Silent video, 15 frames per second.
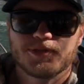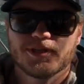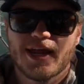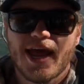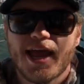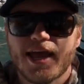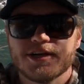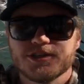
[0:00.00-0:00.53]

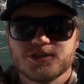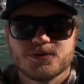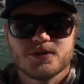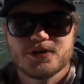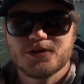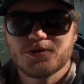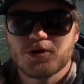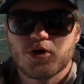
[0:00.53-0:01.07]
Today, I just
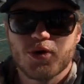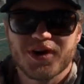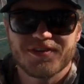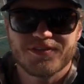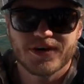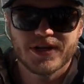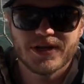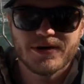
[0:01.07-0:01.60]
want to do a
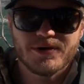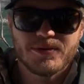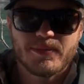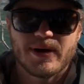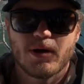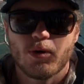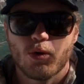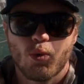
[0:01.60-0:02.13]
quick video
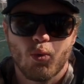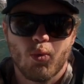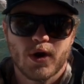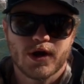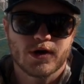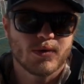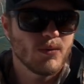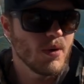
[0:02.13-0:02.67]
about
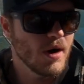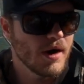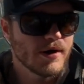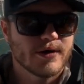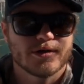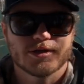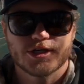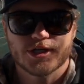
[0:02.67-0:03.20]
winter
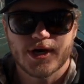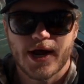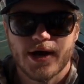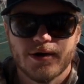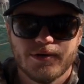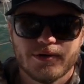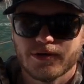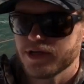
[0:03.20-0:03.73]
water and
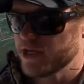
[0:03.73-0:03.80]
trout.